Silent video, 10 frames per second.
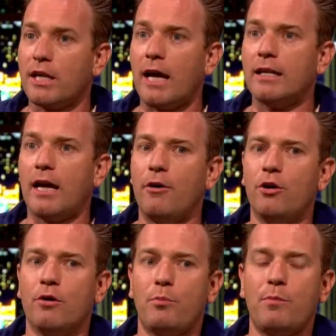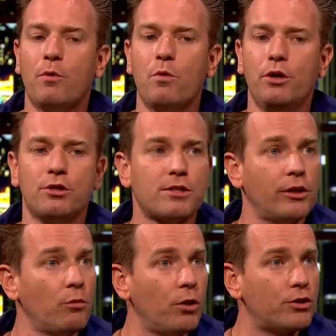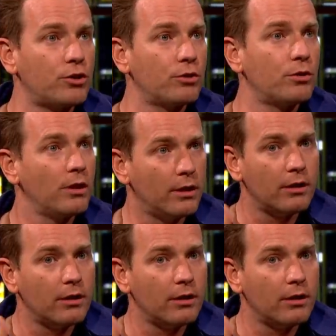can carry on and people will still want to,